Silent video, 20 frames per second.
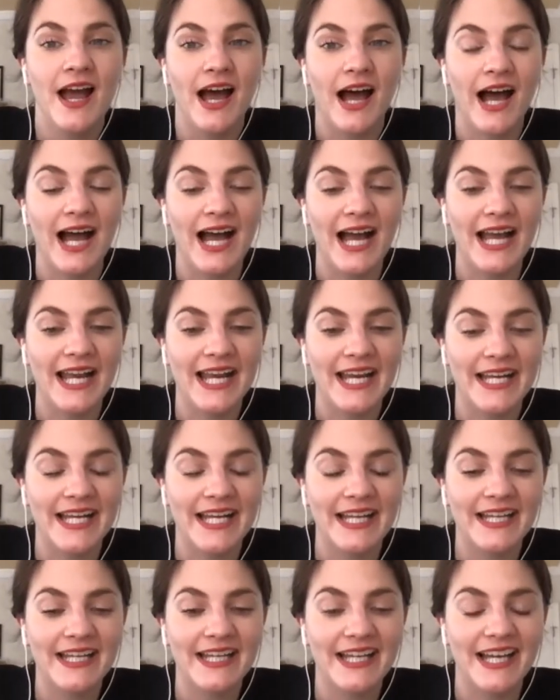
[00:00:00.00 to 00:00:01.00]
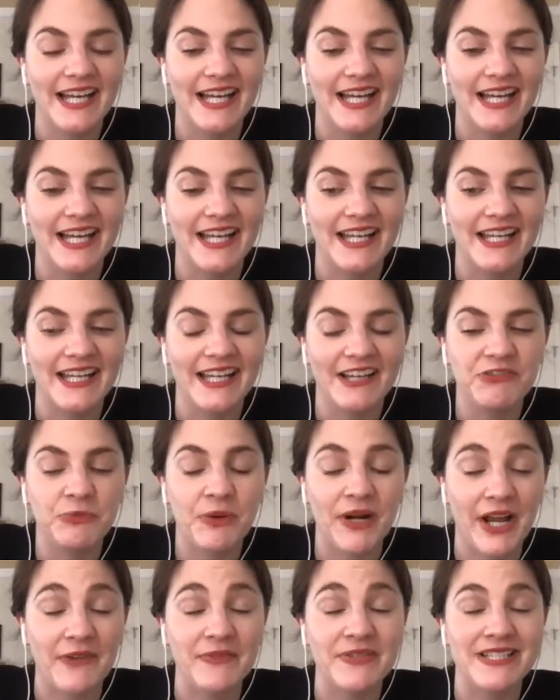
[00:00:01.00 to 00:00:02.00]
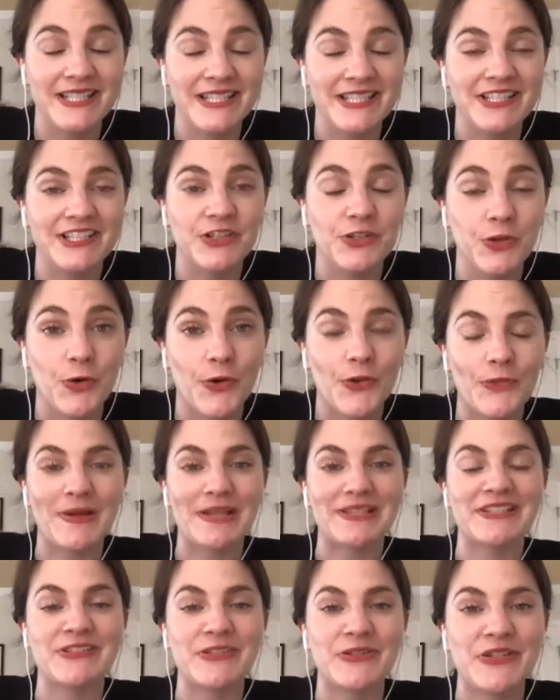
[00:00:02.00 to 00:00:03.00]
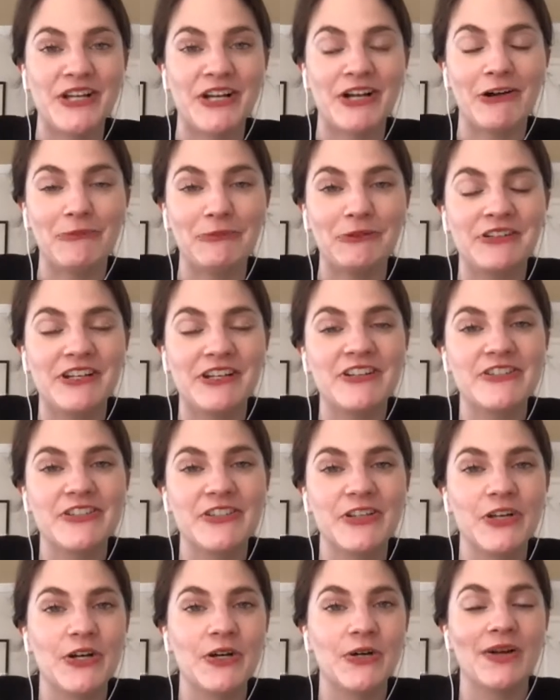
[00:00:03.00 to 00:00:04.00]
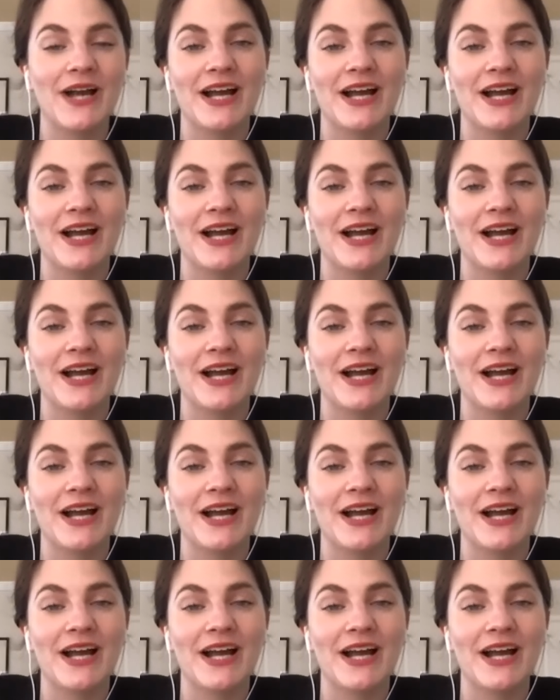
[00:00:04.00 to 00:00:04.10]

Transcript: I, uh, when I was in North Macedonia a couple of years ago,